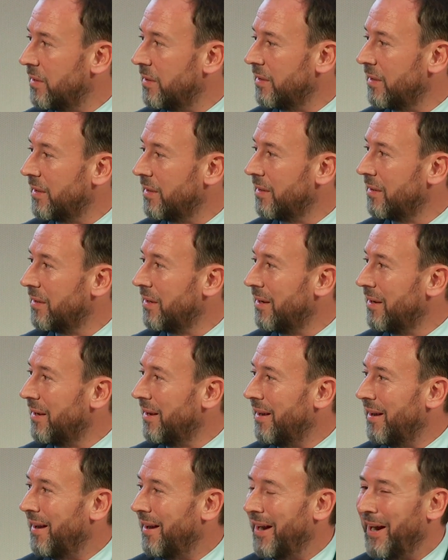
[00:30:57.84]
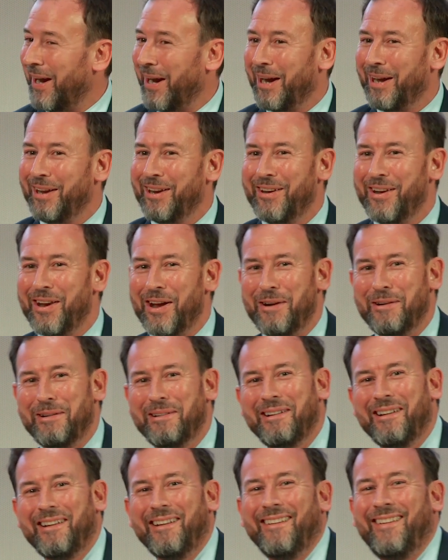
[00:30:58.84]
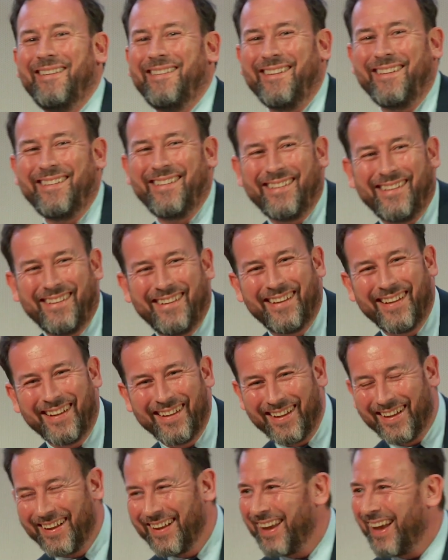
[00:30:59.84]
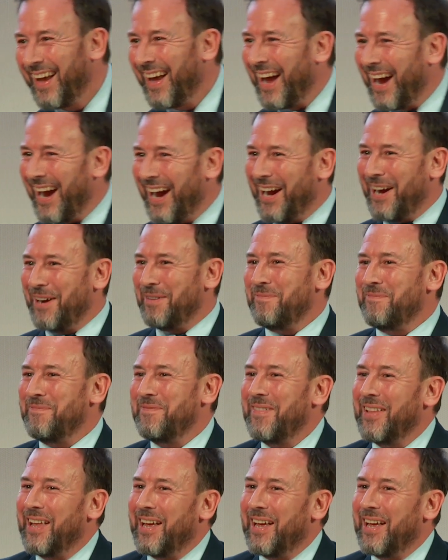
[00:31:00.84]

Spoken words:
No. I'm sure they'd love to. Yeah, yeah.